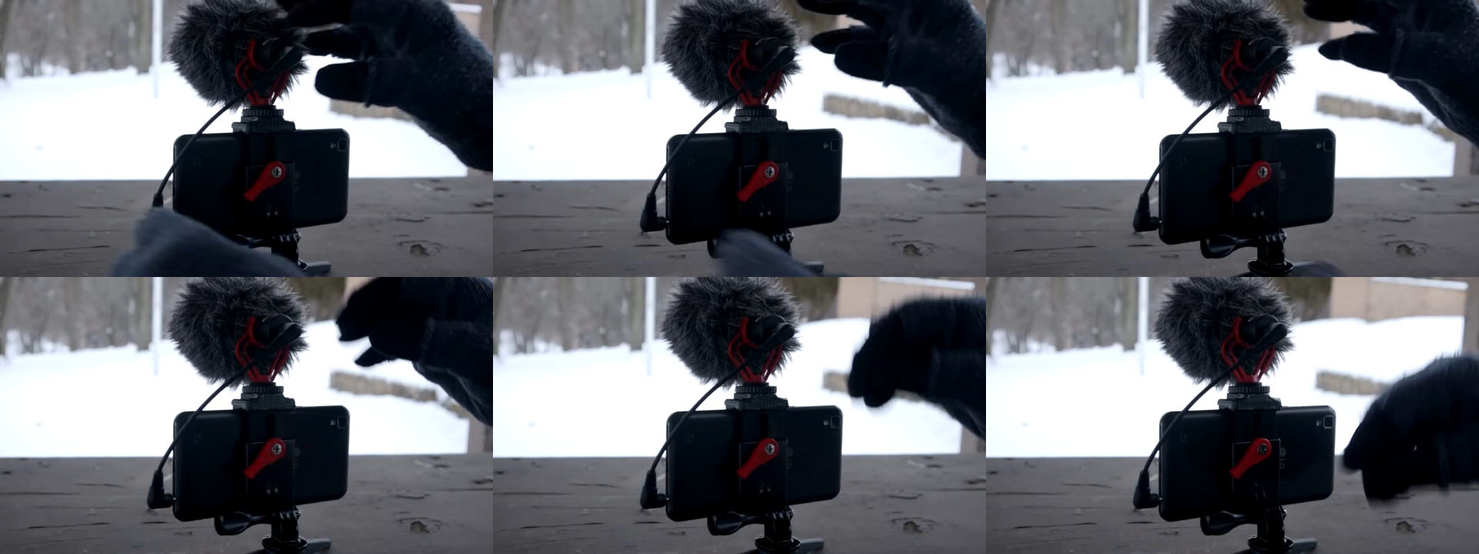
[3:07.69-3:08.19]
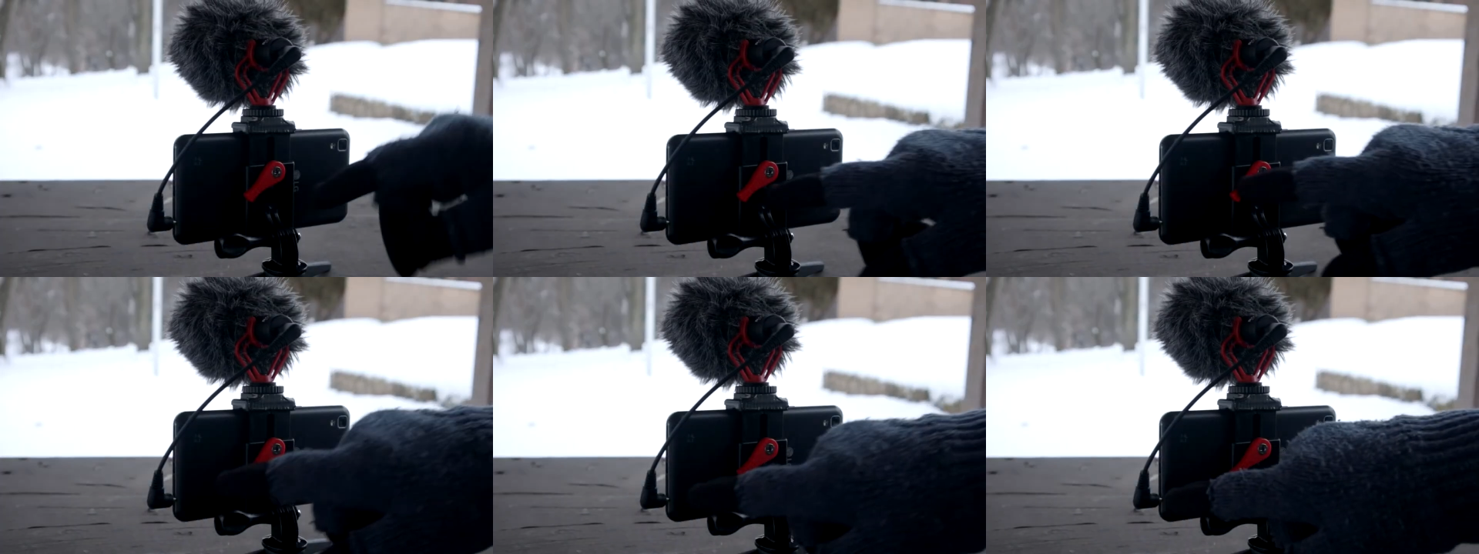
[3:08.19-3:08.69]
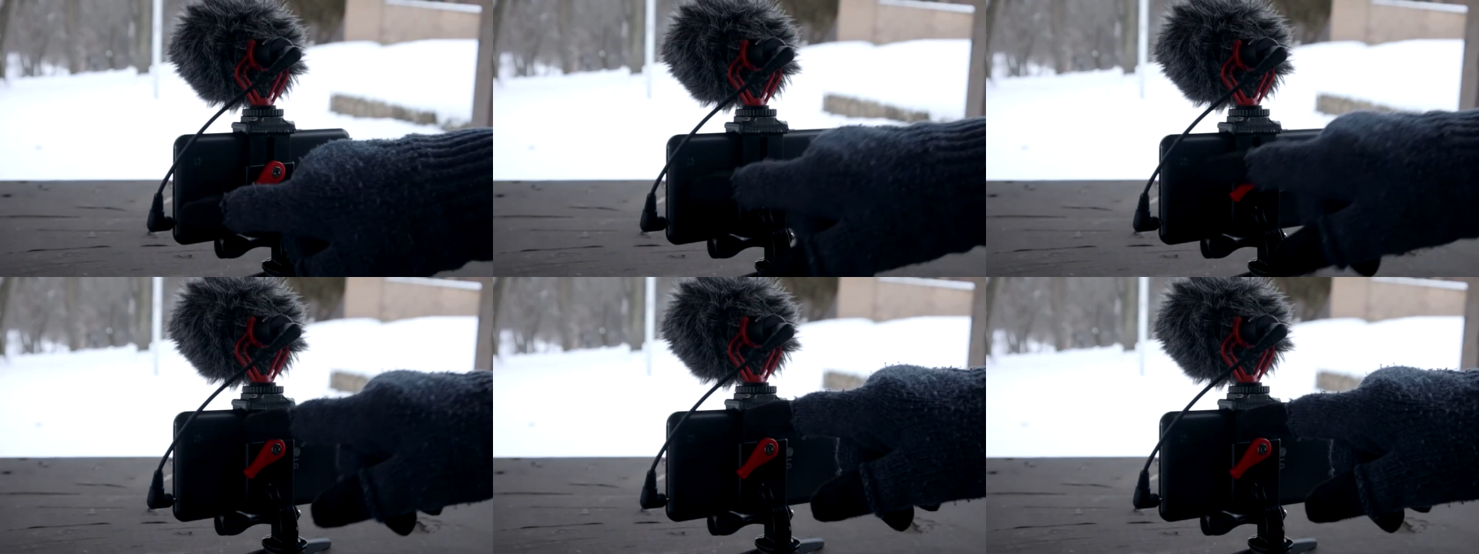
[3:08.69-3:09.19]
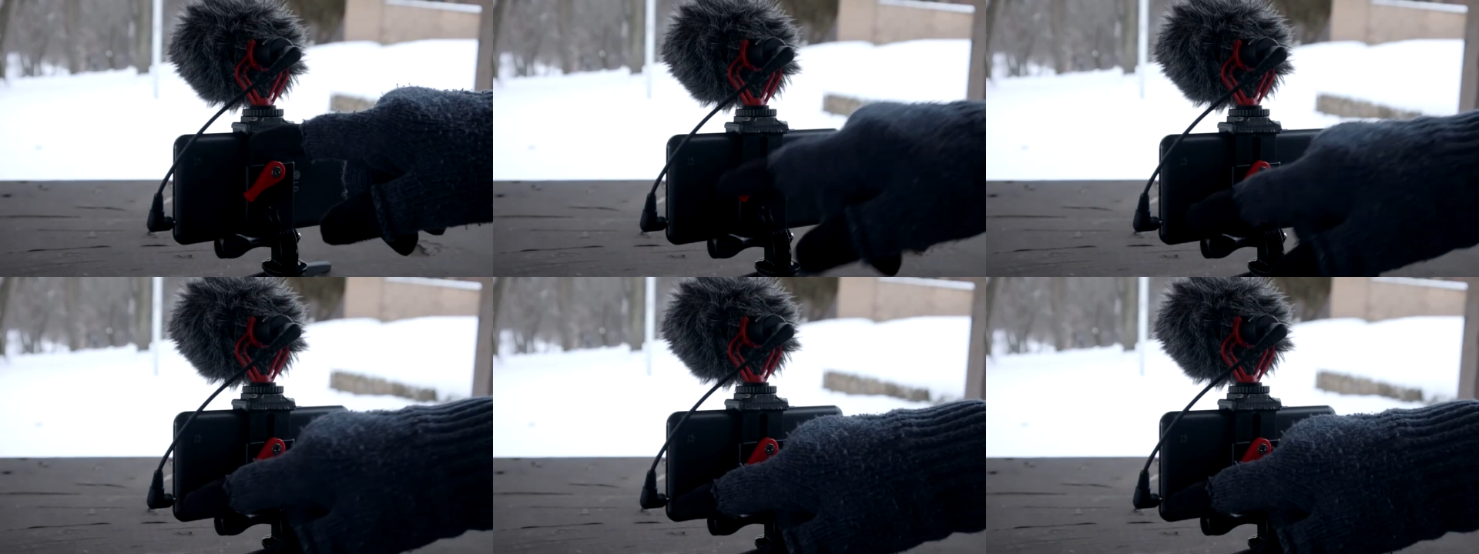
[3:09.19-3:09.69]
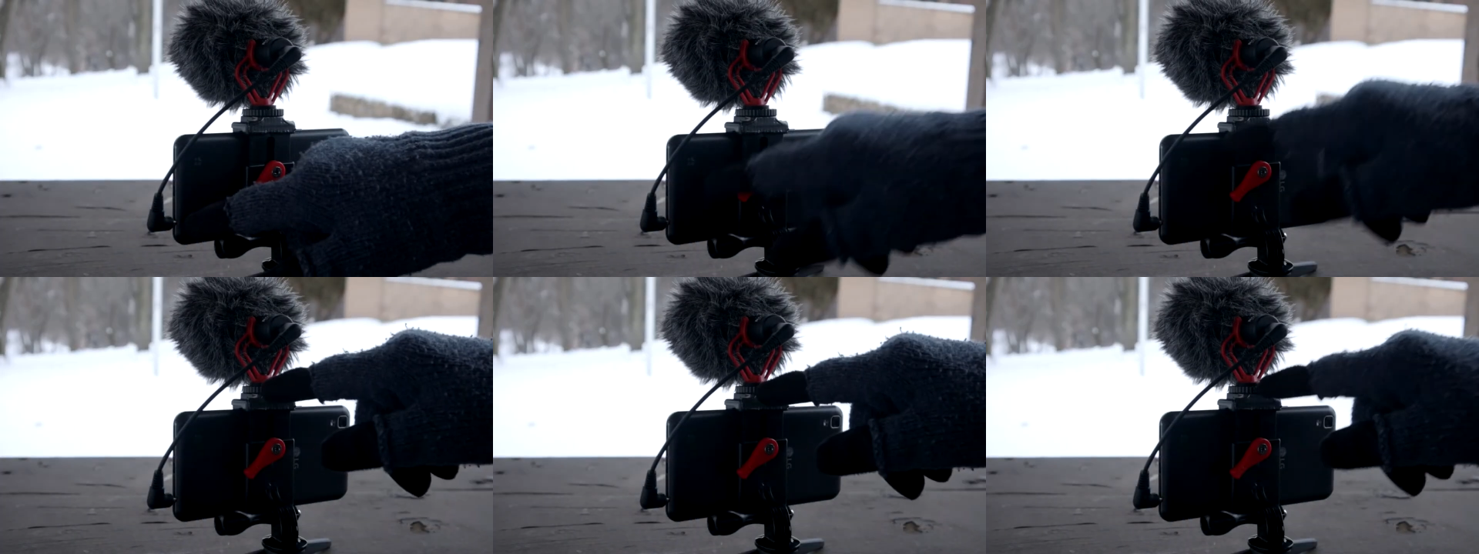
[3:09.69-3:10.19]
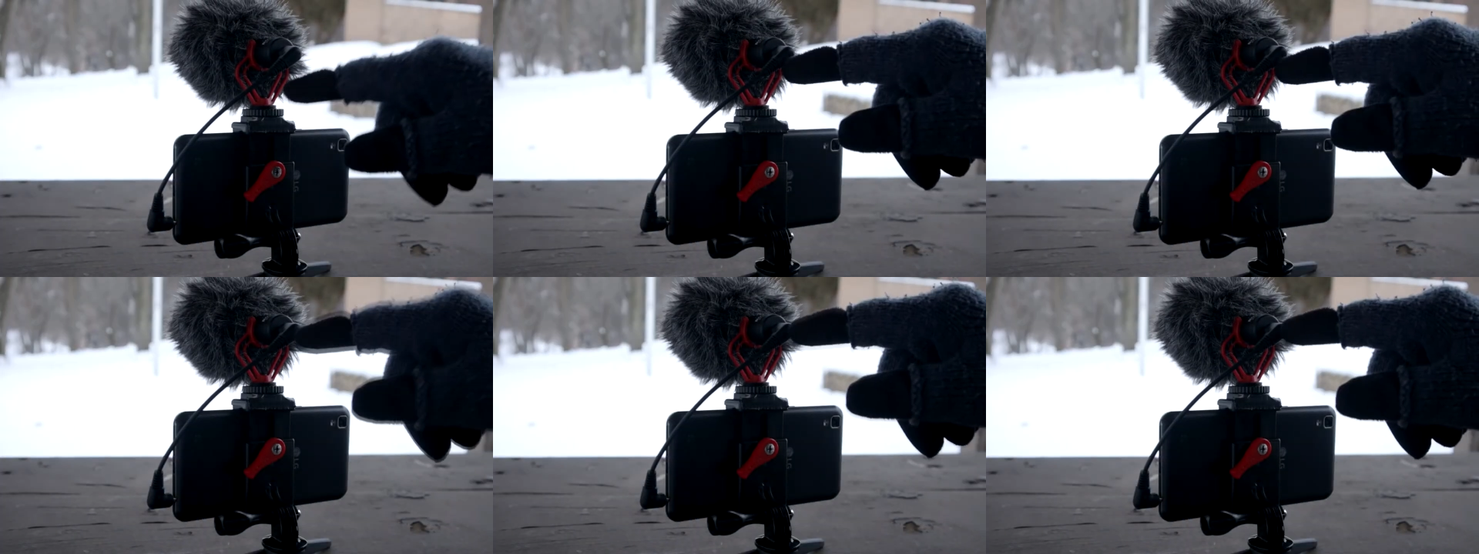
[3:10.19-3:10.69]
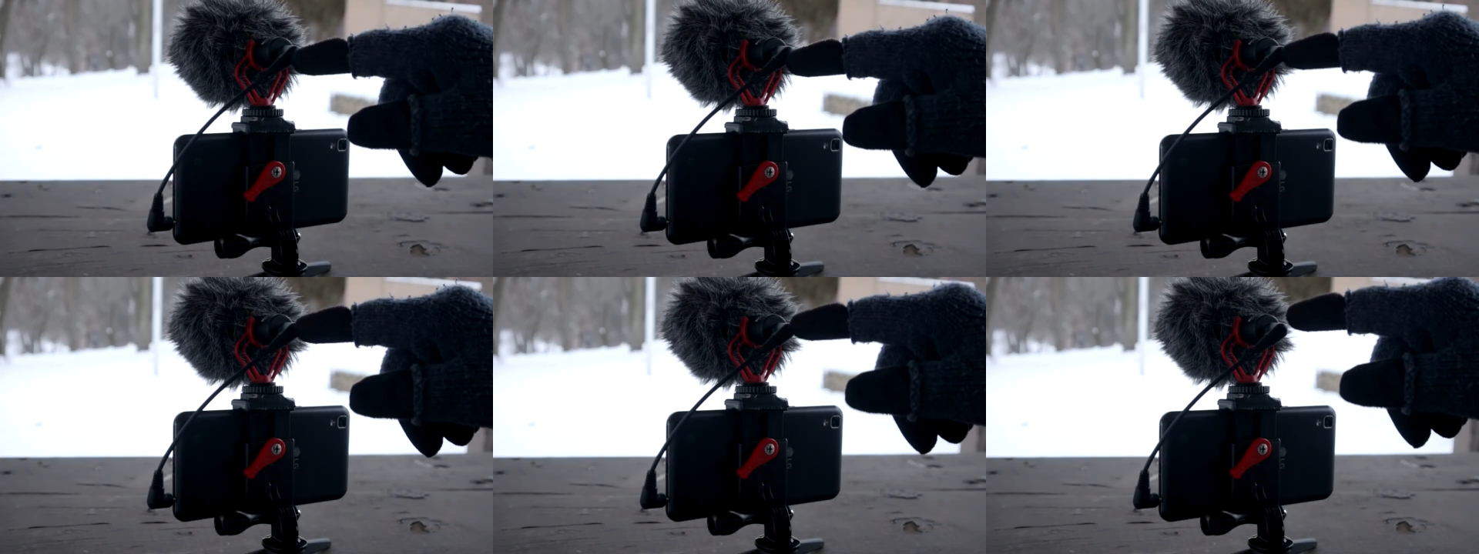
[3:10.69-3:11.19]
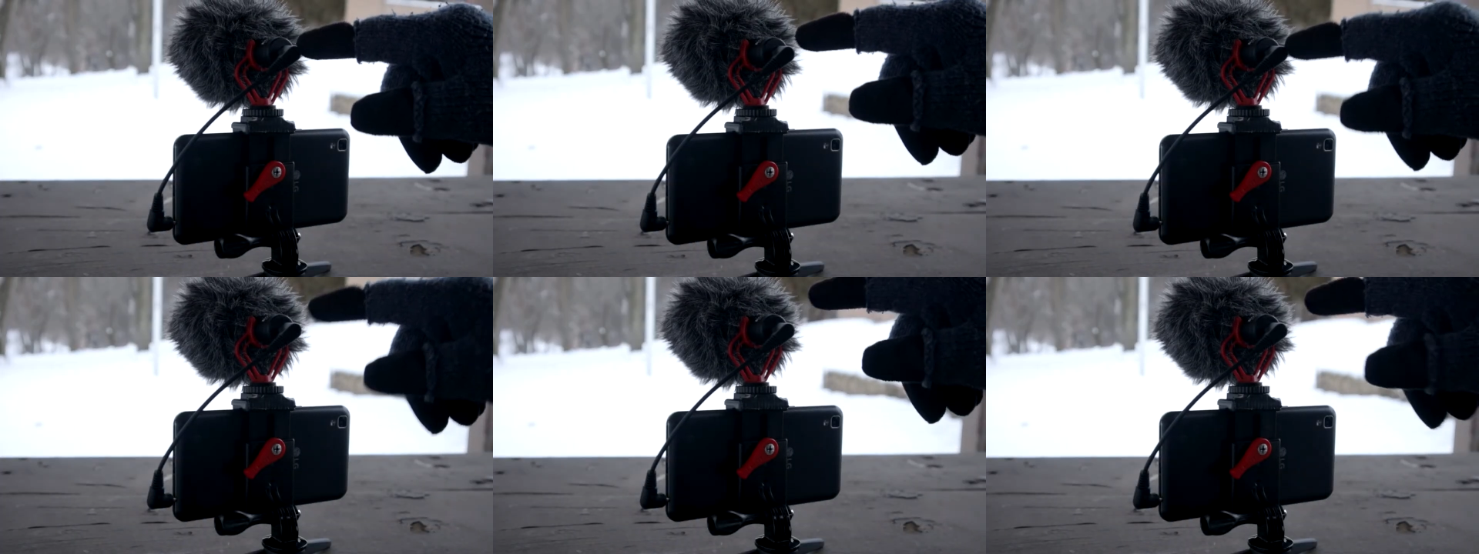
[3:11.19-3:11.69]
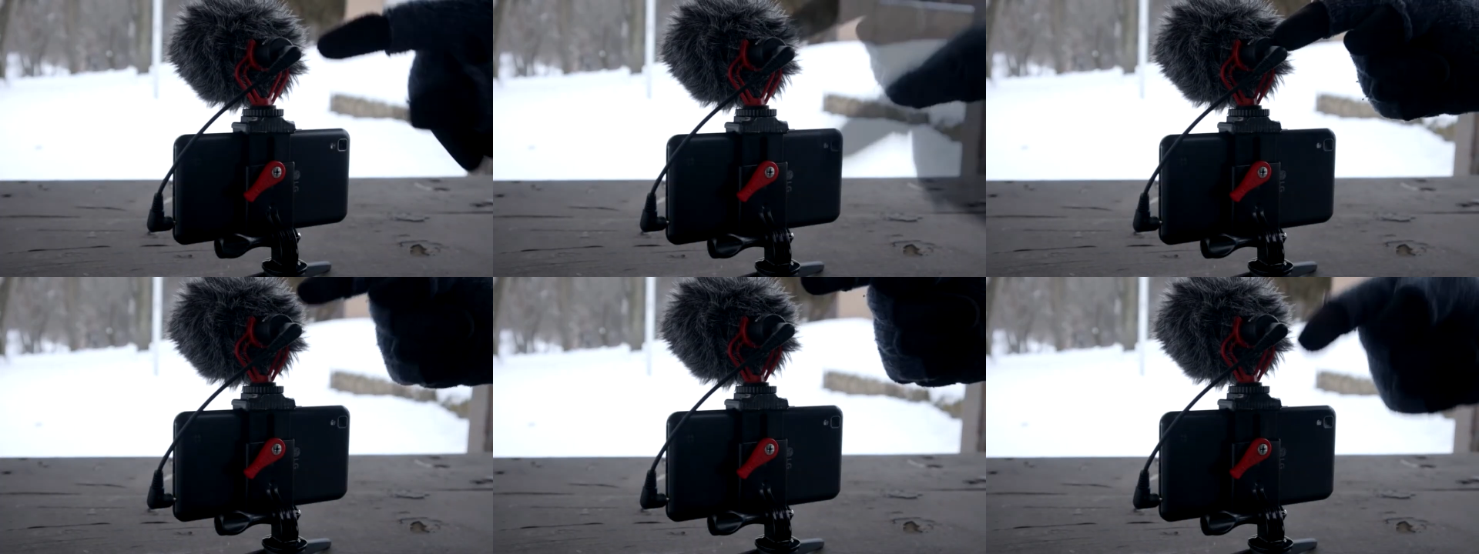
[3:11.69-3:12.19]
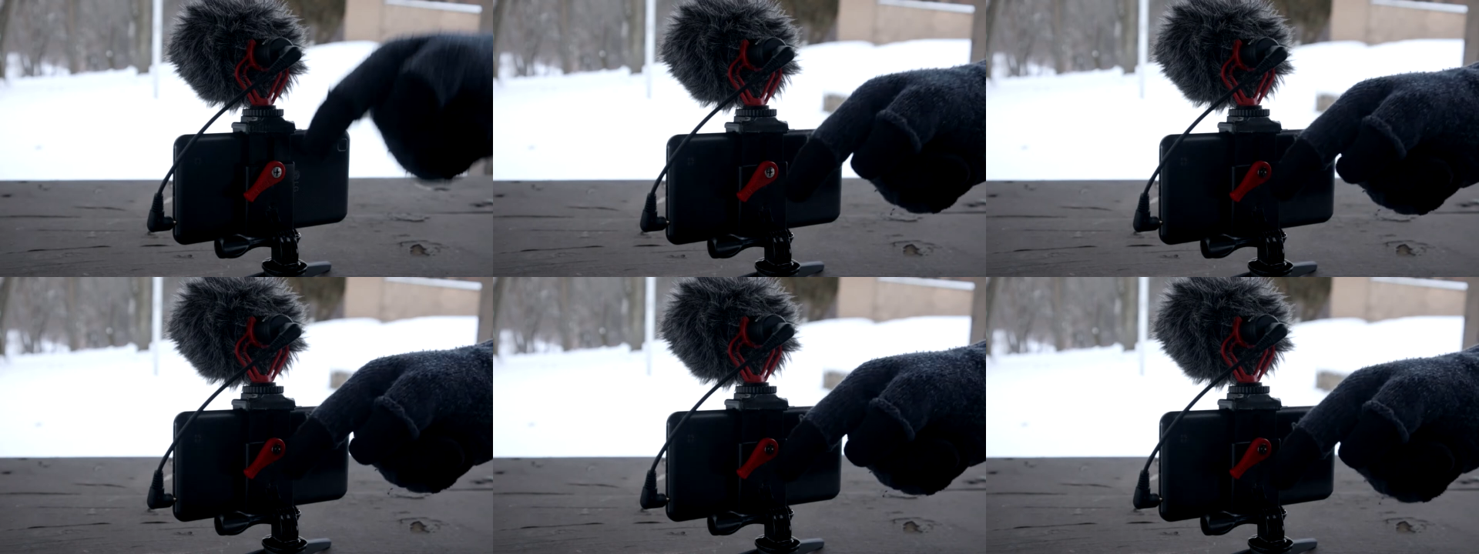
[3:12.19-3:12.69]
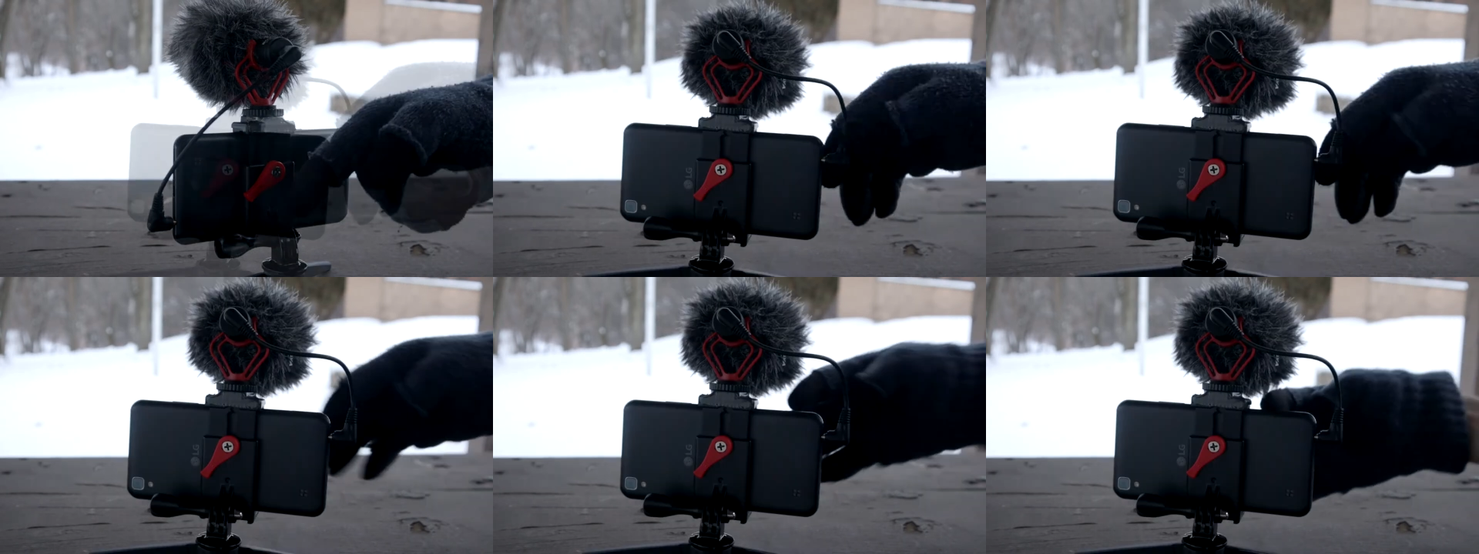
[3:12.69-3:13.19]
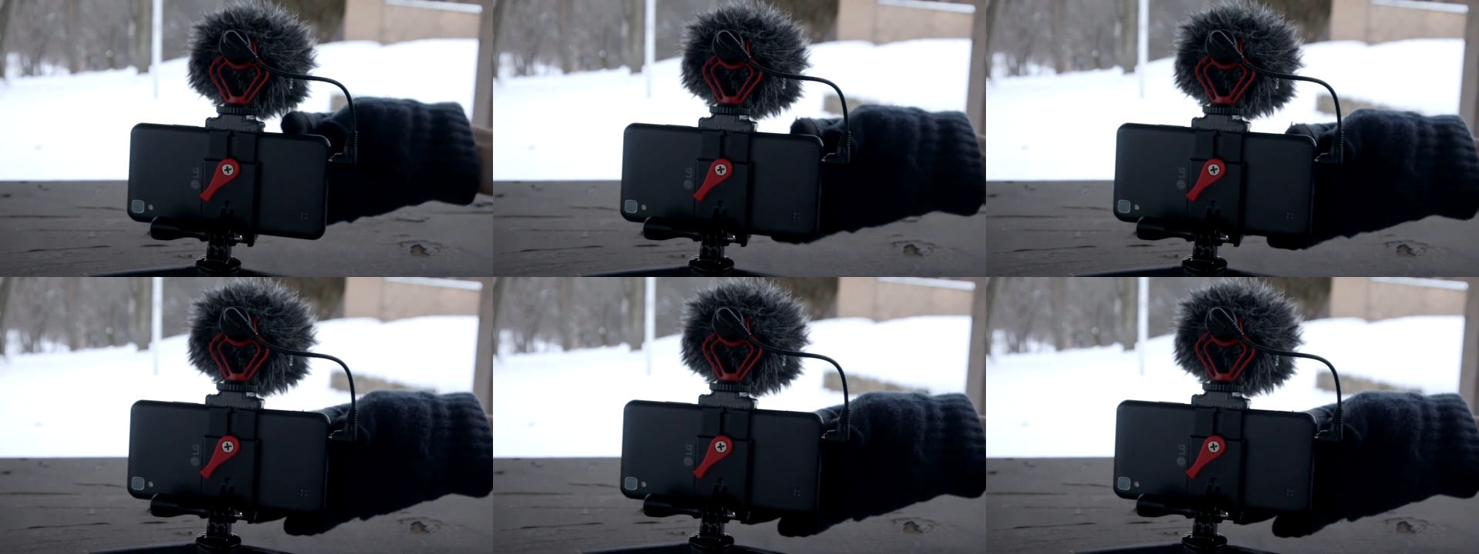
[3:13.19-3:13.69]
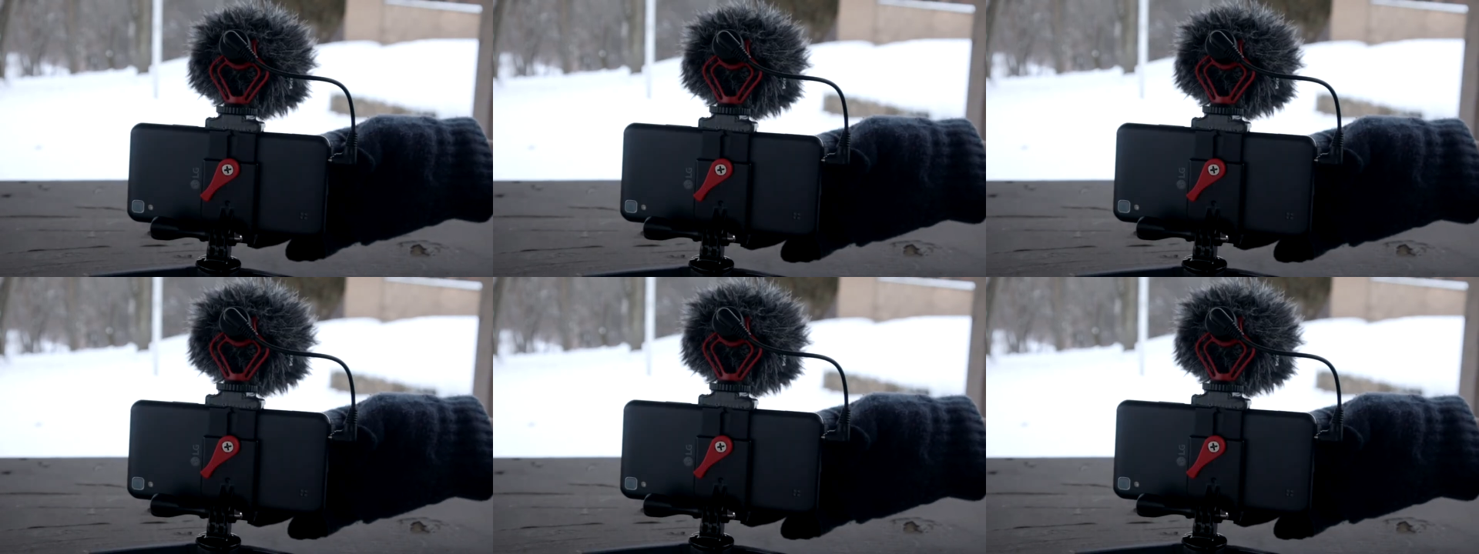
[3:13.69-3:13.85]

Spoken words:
Nobody's mouth can be seen.